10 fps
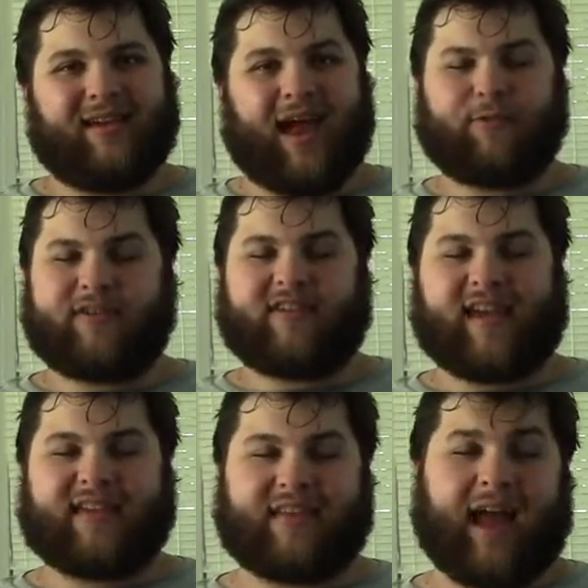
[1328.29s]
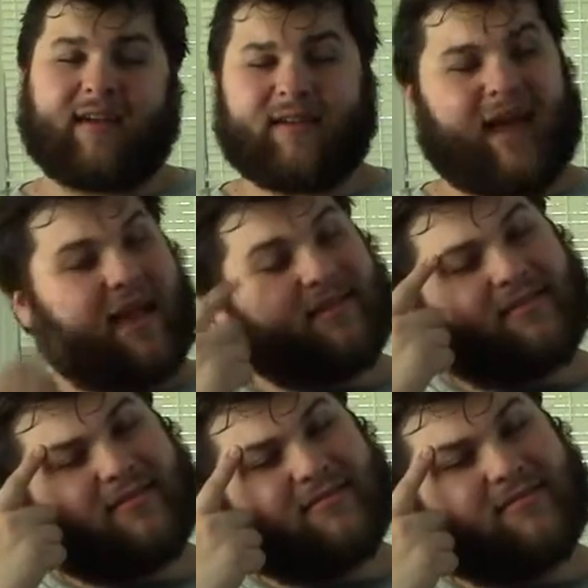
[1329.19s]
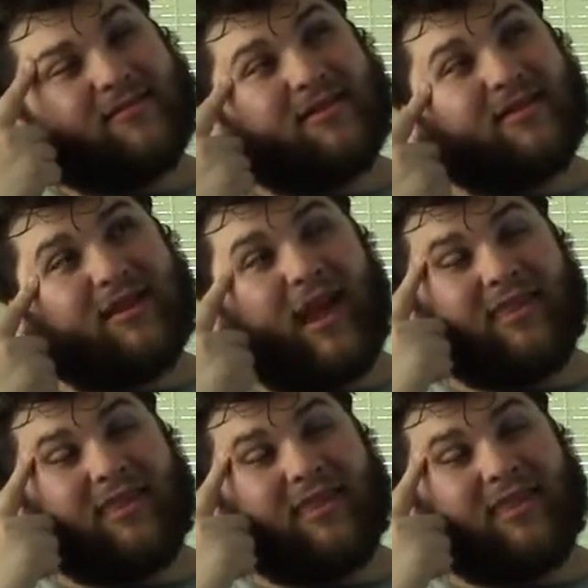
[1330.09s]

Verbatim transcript: I would check I, I I